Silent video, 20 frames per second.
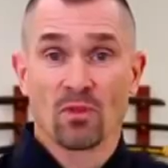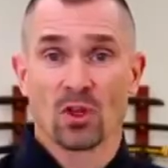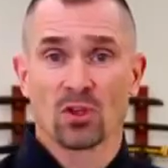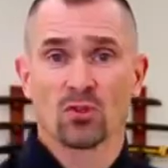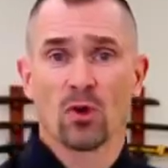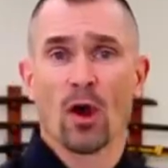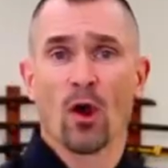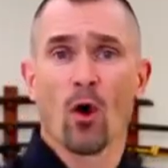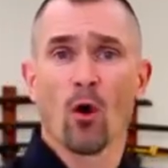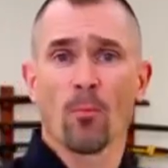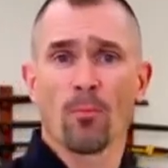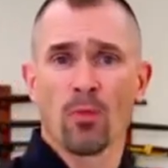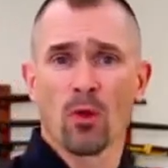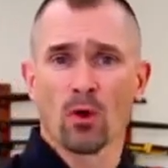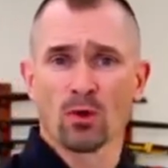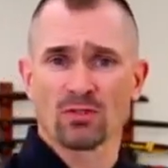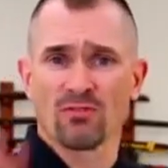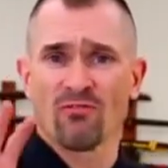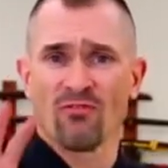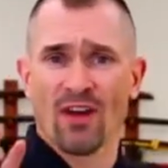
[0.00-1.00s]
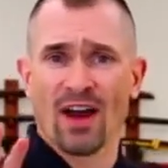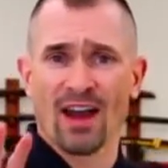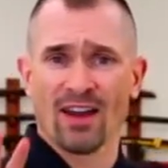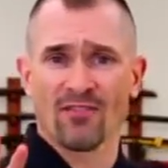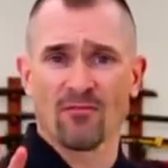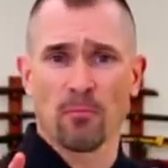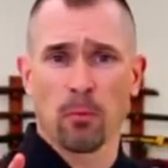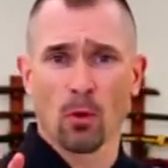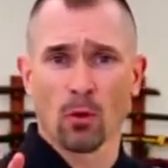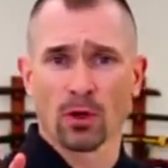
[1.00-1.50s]
So I hope those
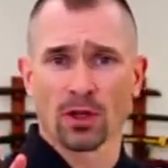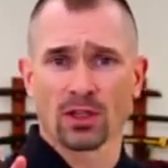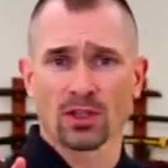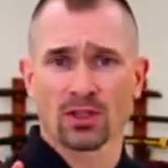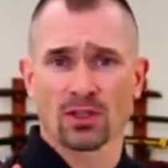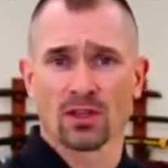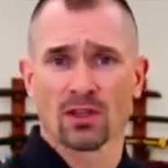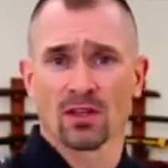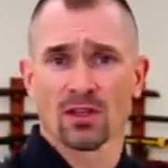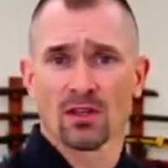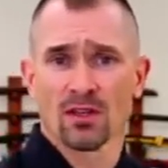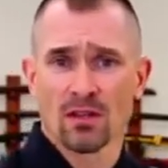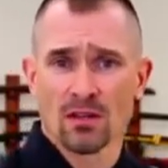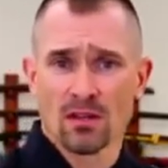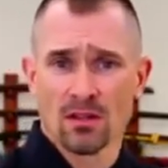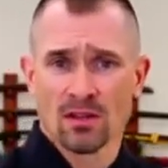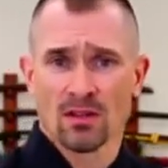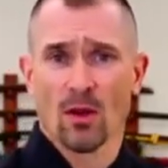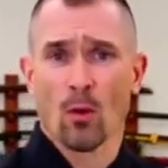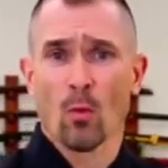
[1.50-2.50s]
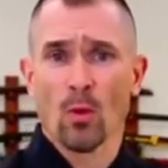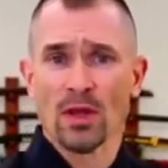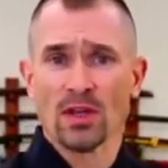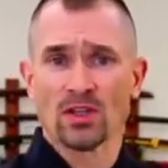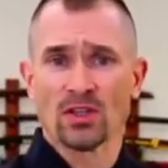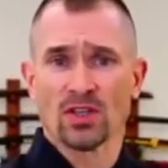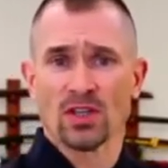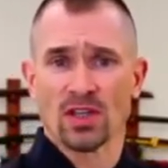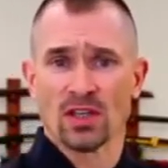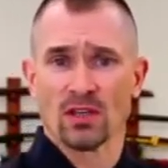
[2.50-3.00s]
5 points that we
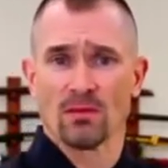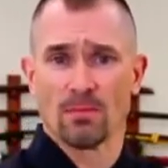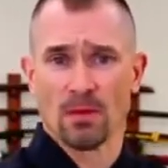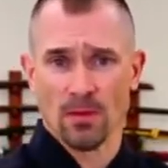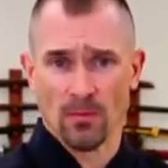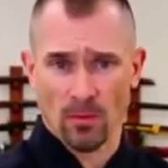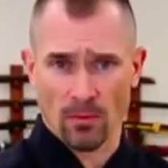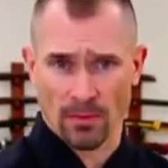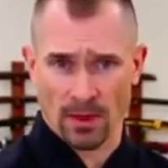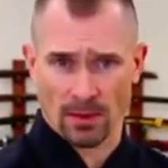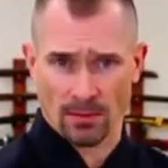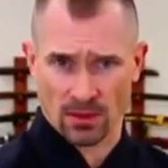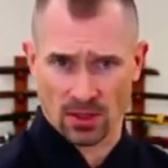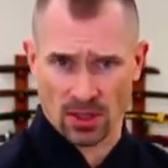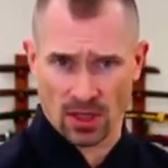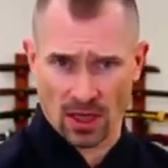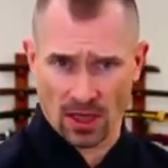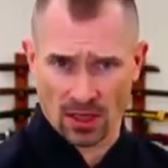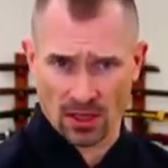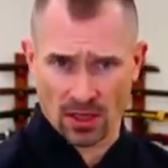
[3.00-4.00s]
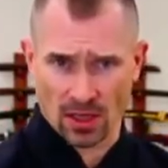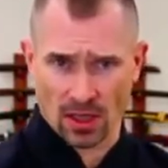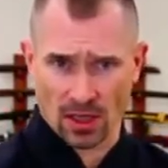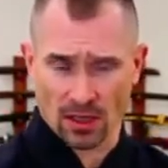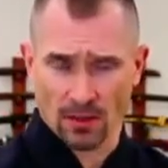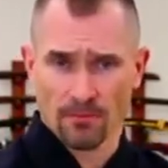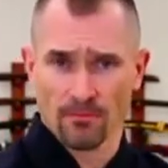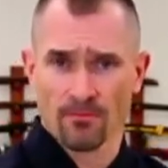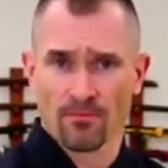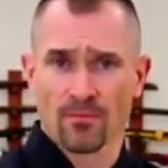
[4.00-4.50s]
see people make mistakes
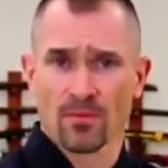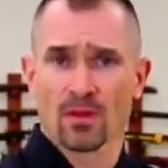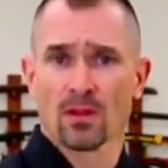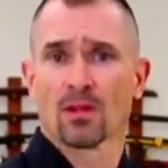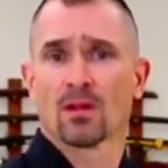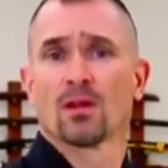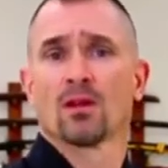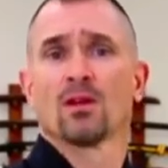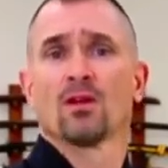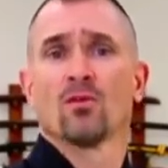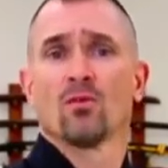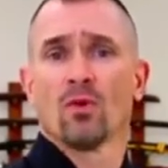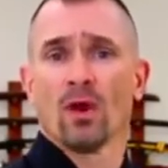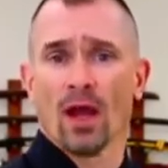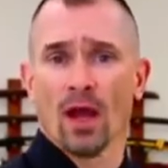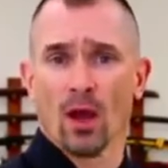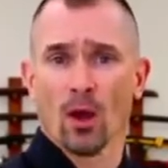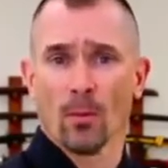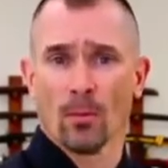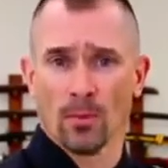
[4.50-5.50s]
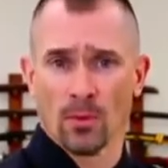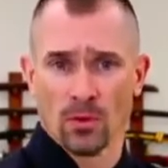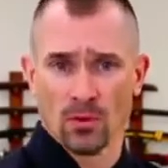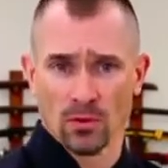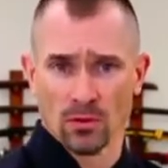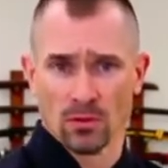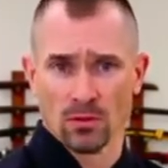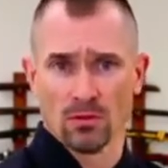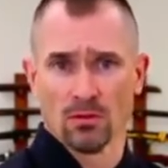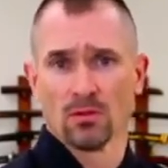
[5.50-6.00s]
on help
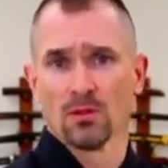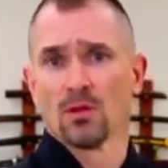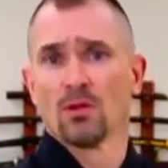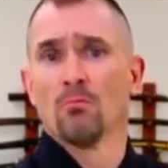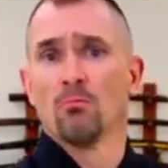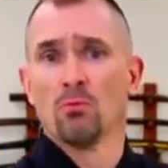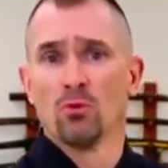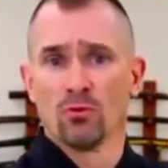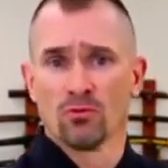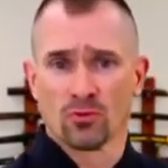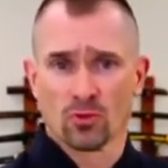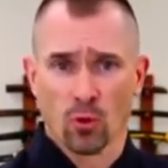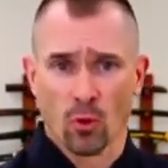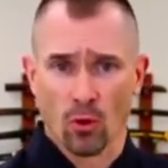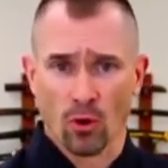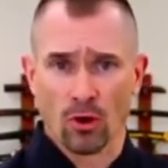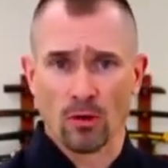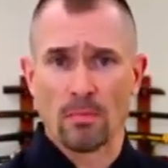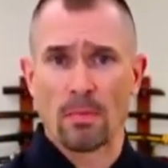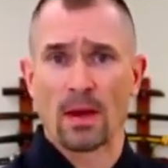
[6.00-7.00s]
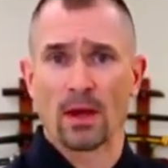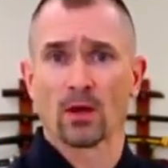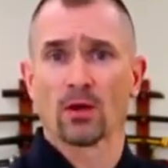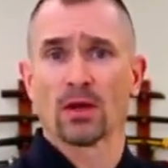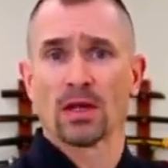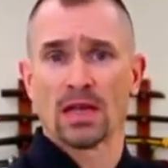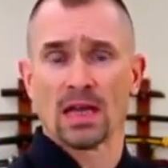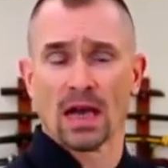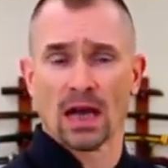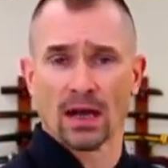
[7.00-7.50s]
you move toward better
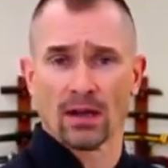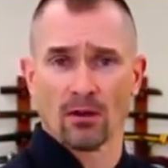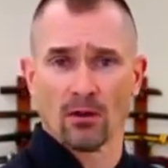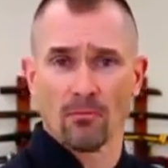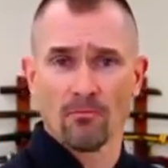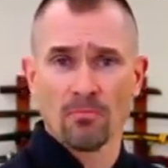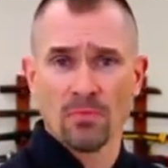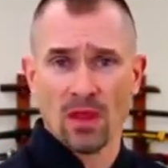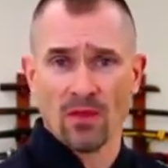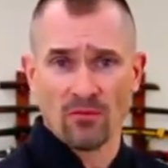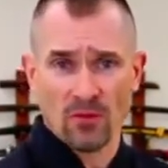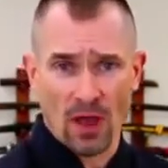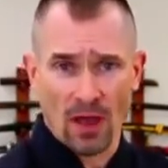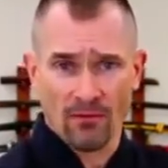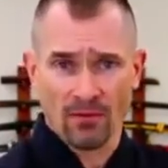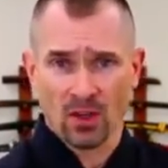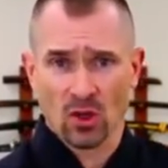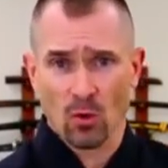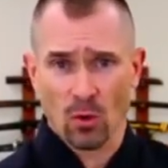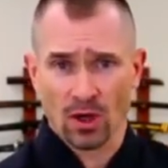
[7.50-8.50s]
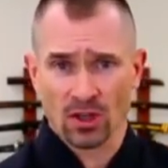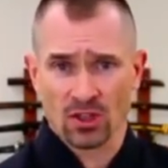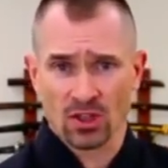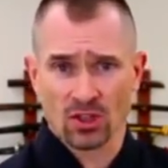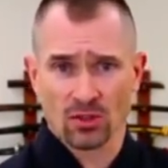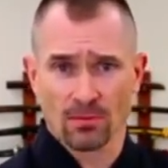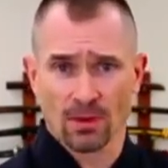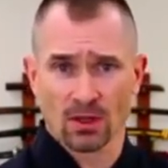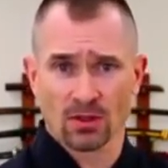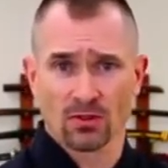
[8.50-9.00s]
Iaido. If you have any
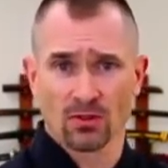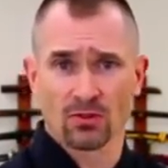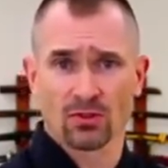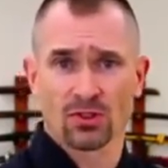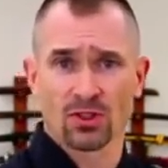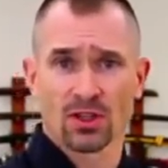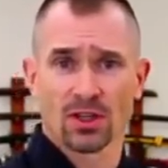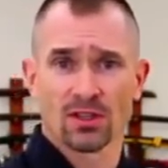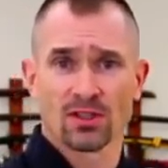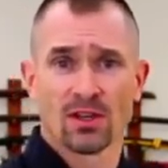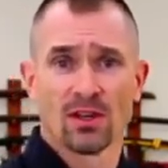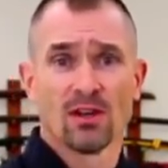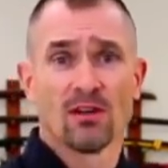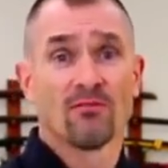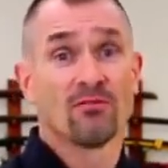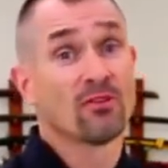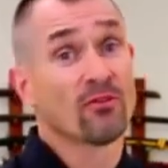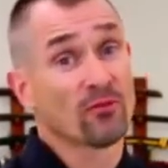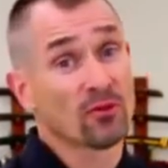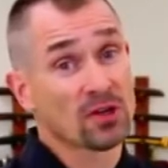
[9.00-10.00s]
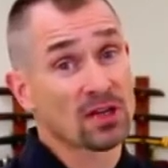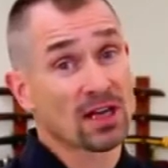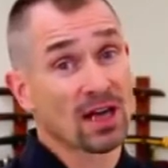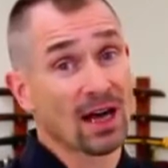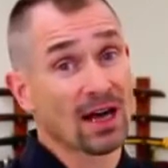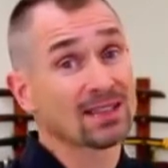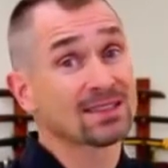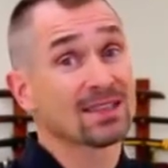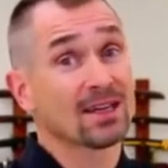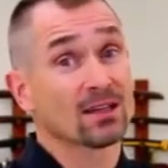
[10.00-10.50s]
questions about those things, feel free to
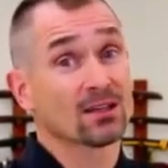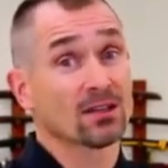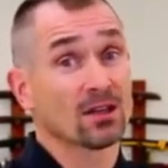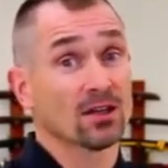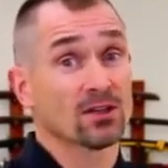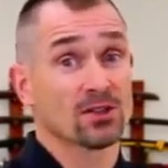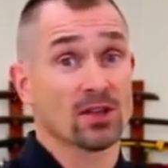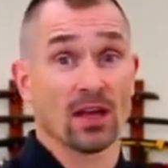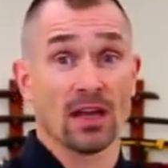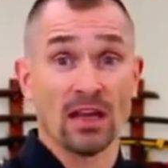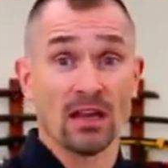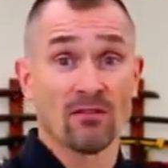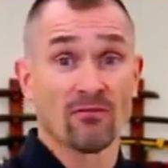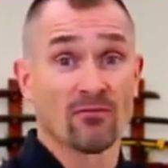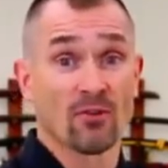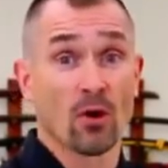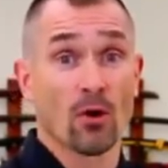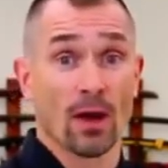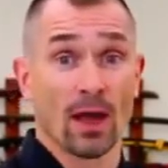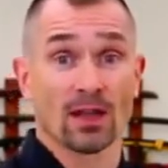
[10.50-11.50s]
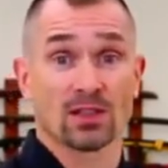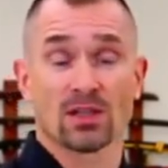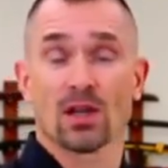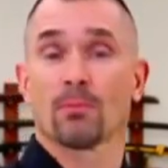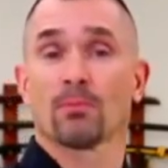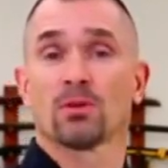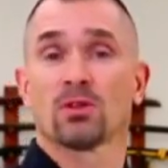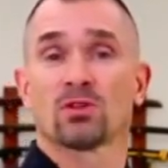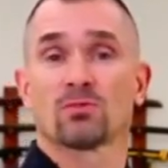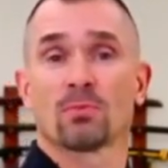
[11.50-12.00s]
contact us at
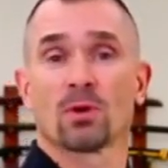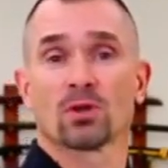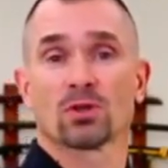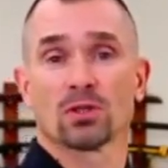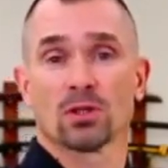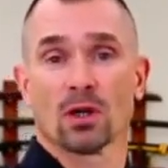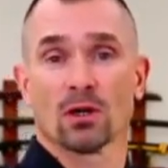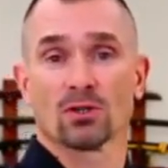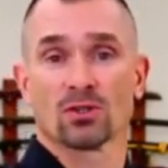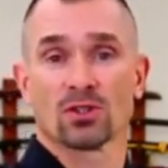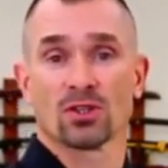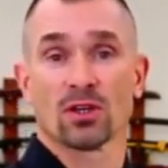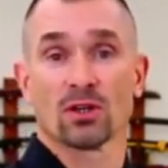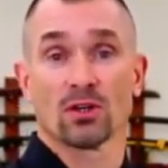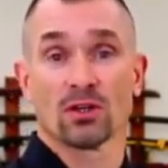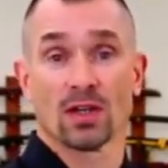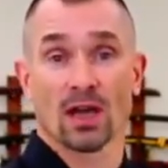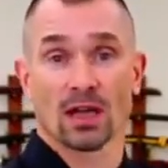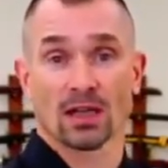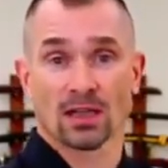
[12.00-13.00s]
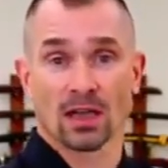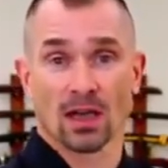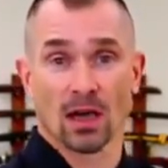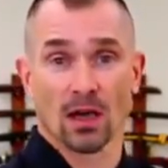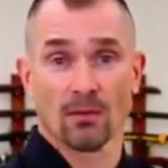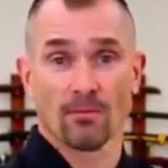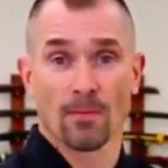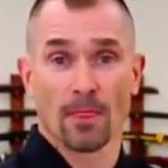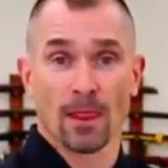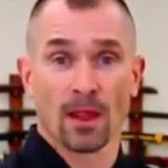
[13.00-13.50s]

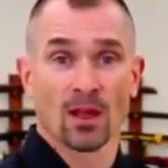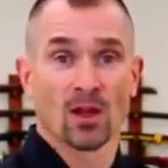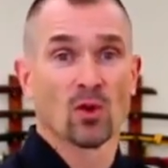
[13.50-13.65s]
info@JapaneseMartialArtsCenter.com.